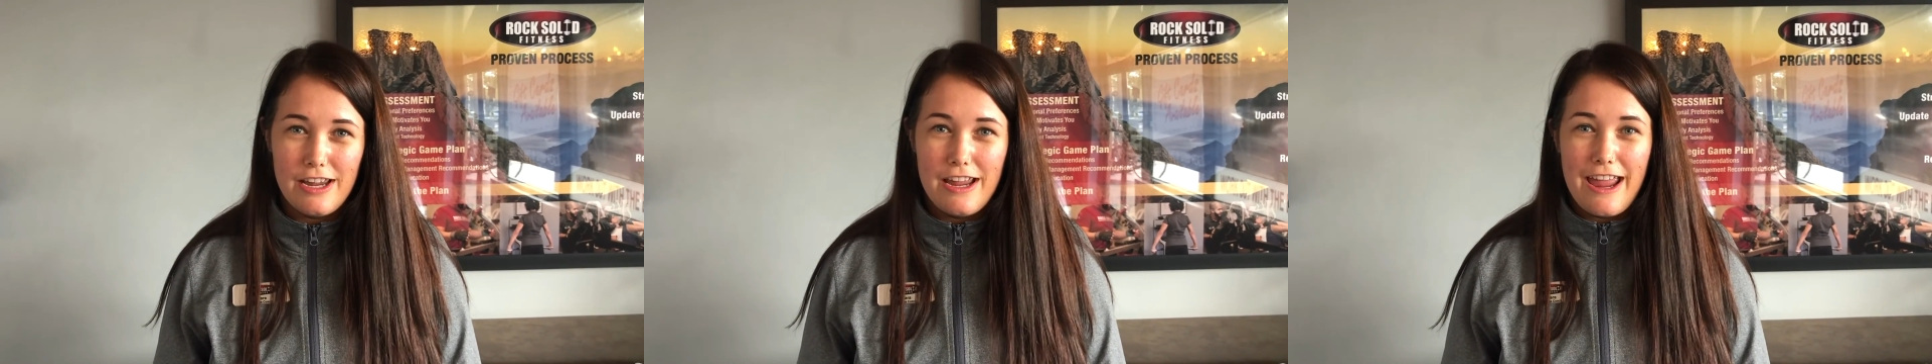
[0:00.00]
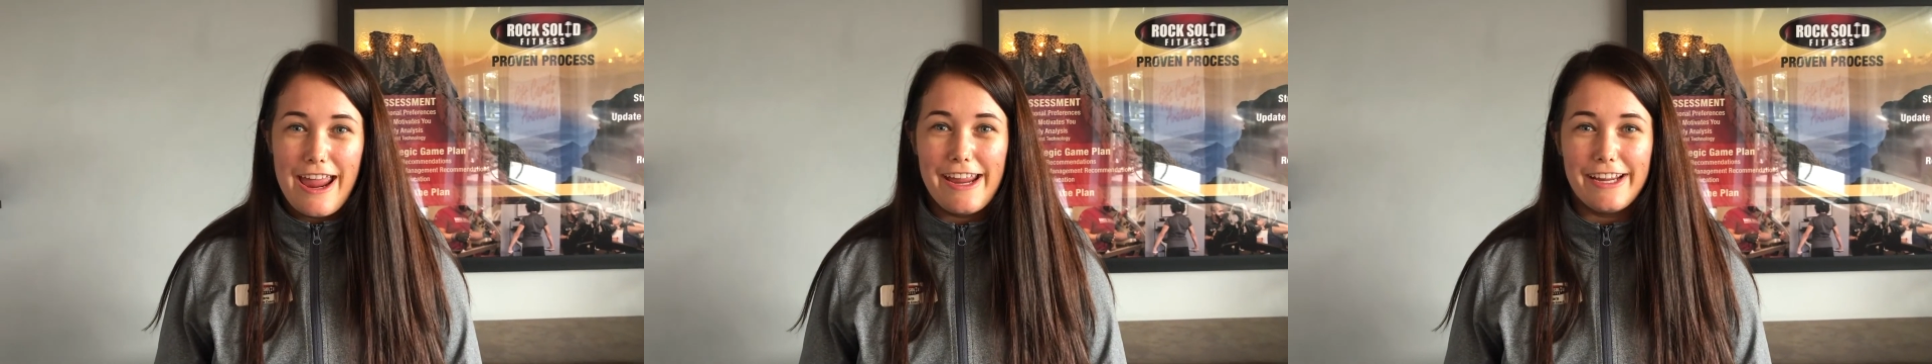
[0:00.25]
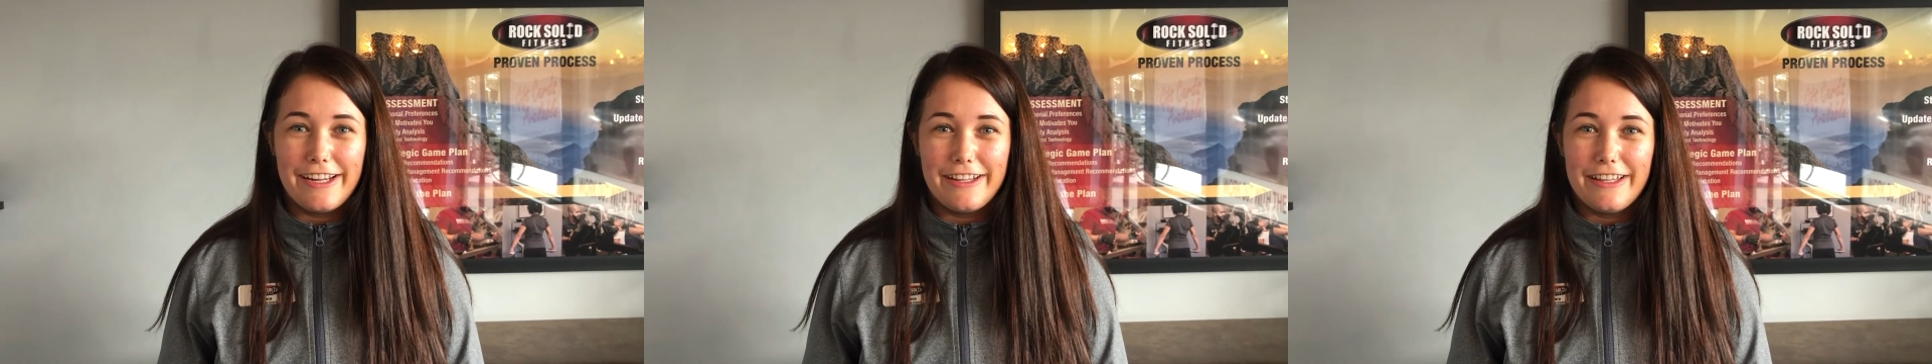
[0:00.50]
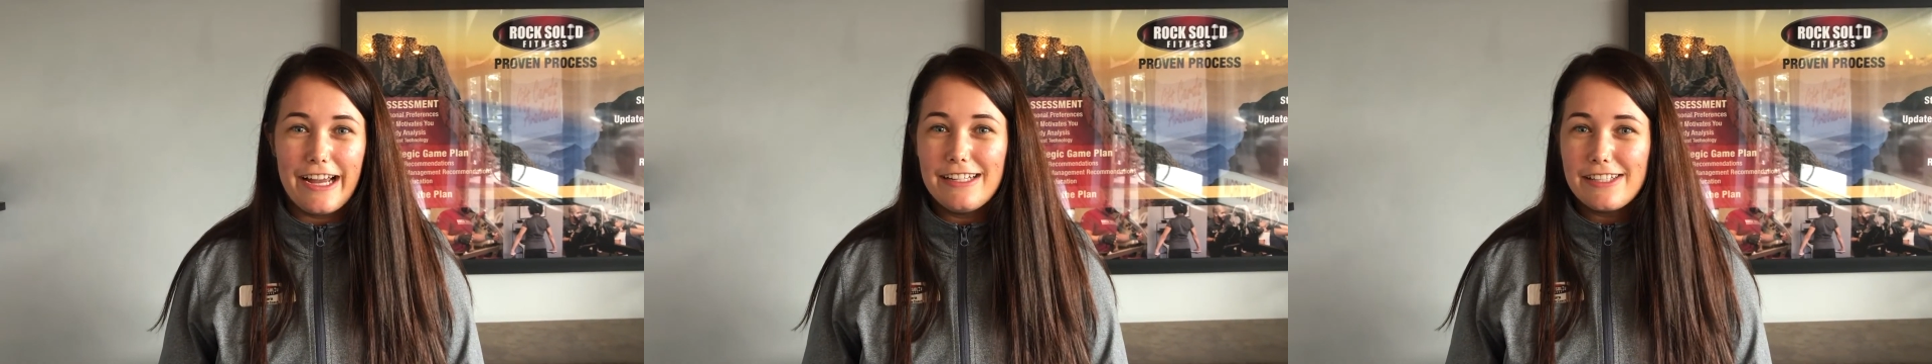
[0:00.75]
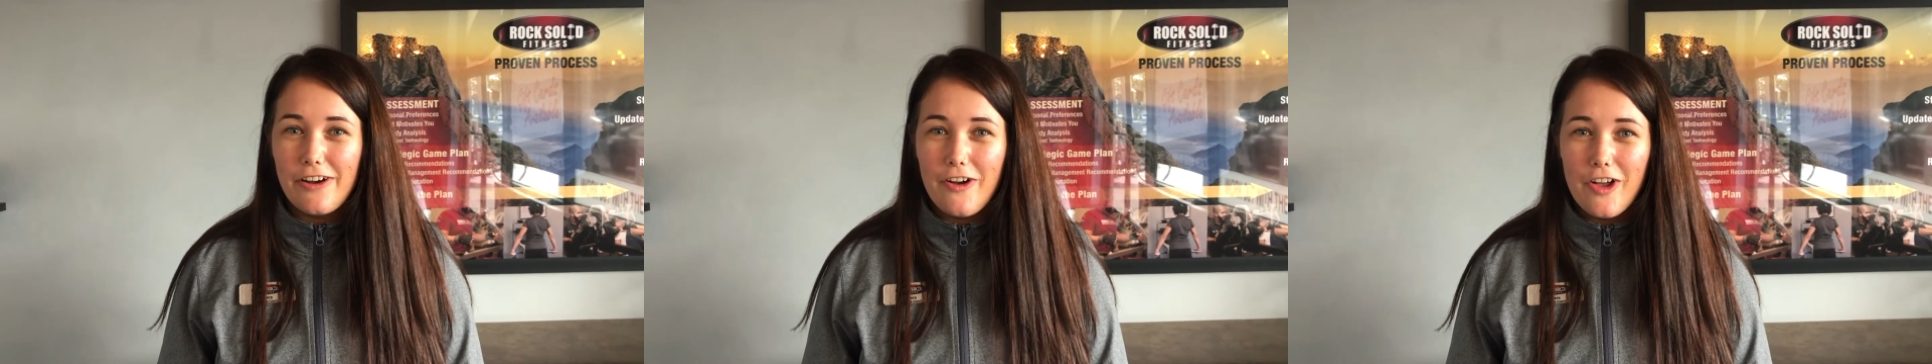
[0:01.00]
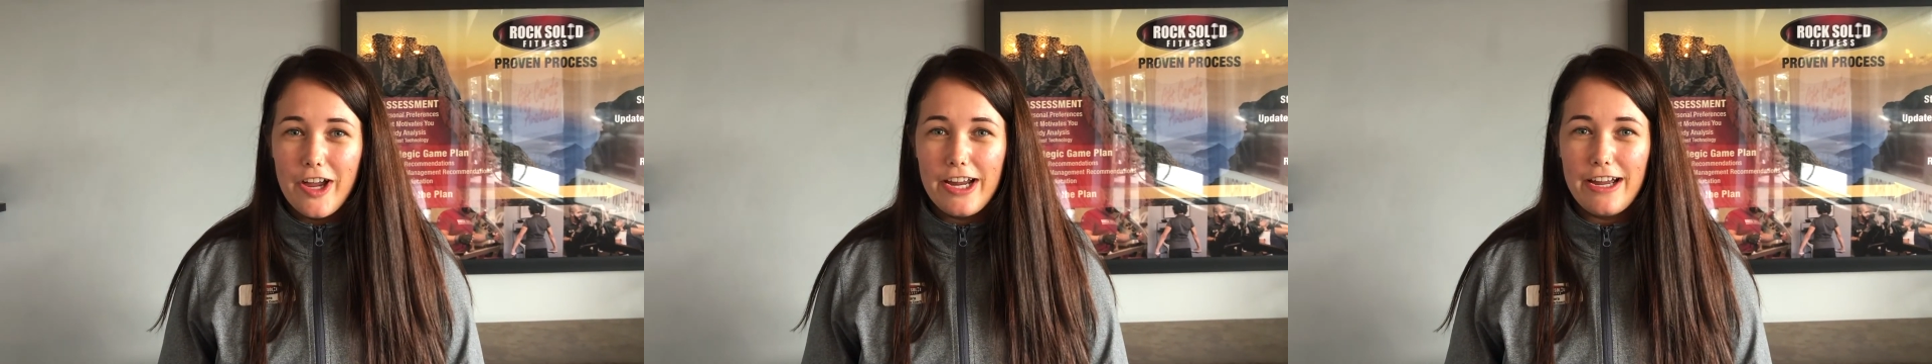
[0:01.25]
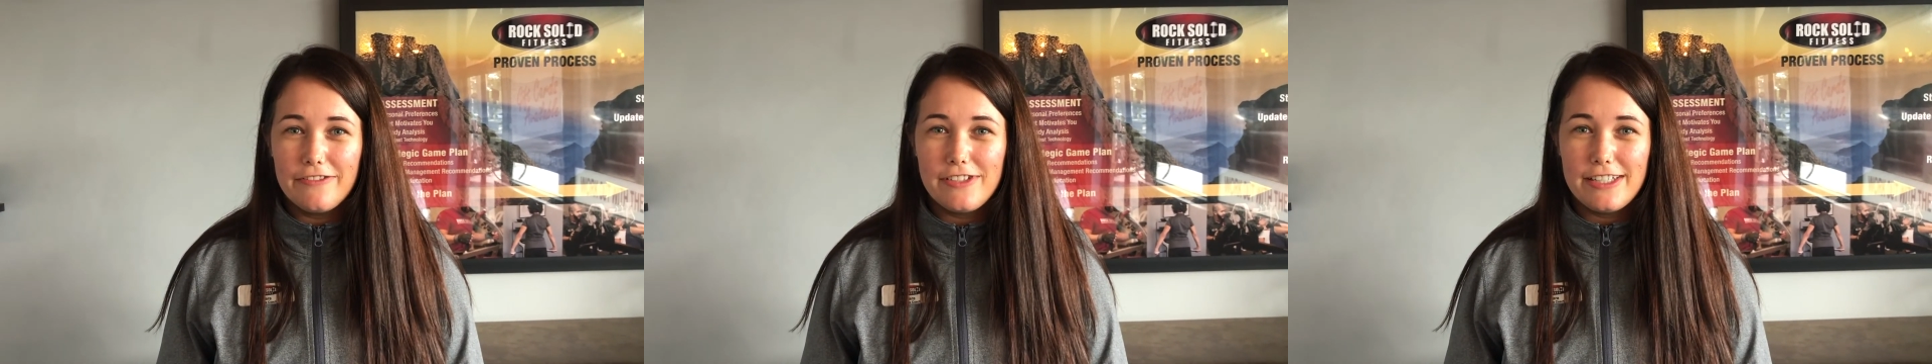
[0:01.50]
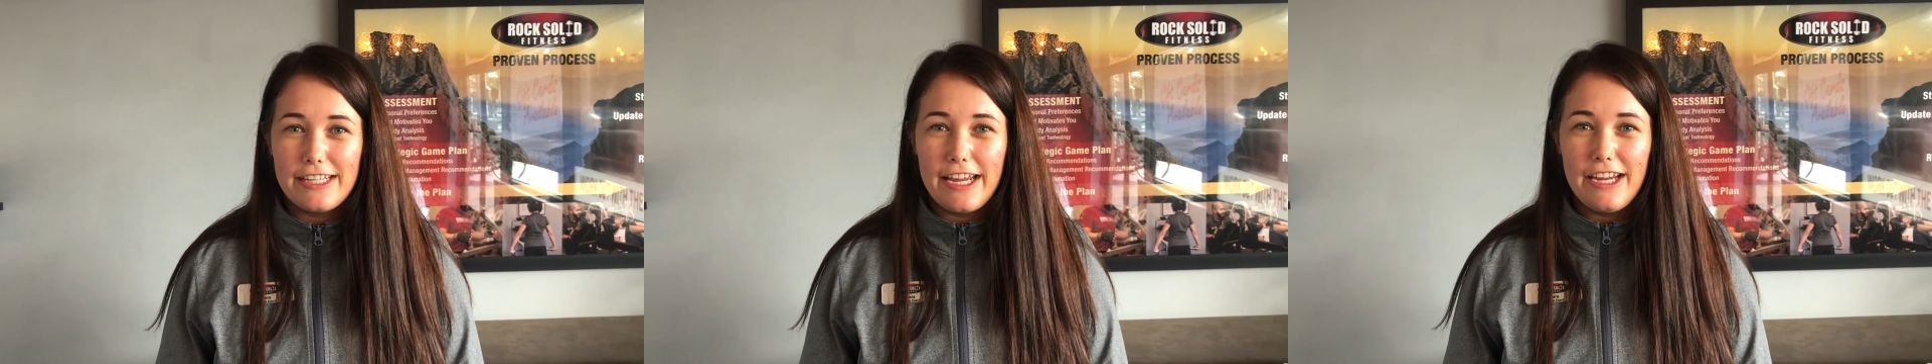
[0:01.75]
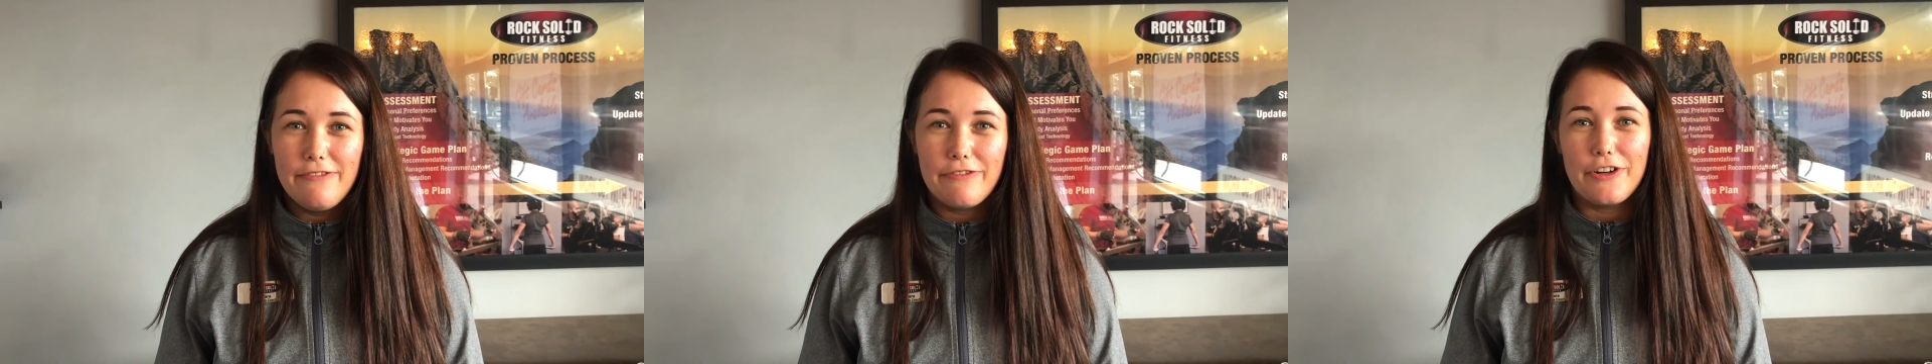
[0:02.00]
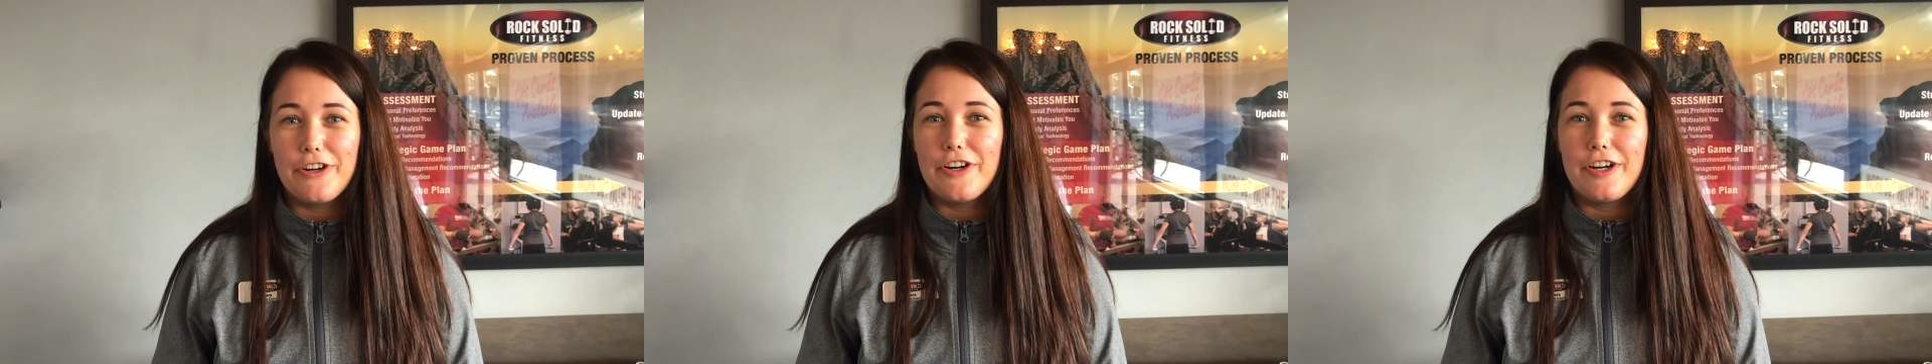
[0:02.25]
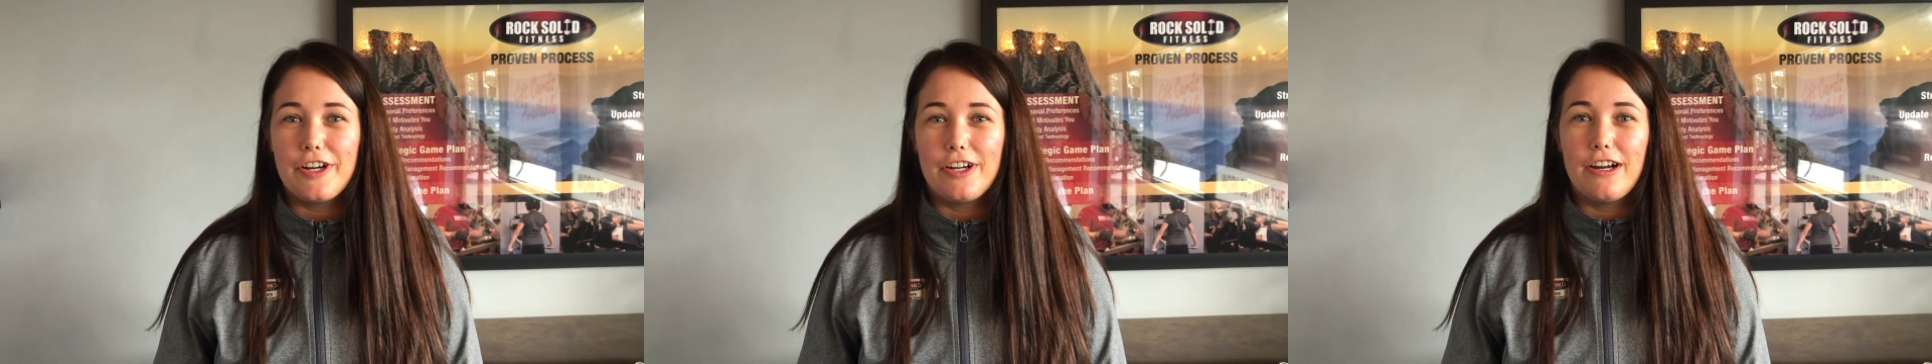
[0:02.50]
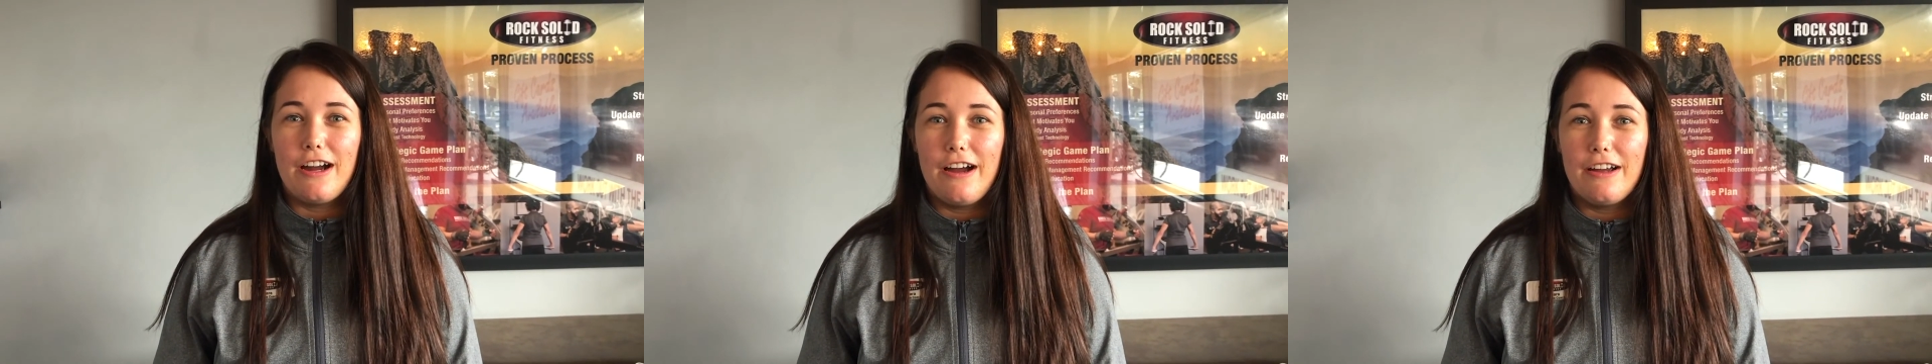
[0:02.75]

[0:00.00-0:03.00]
And that's all I have today for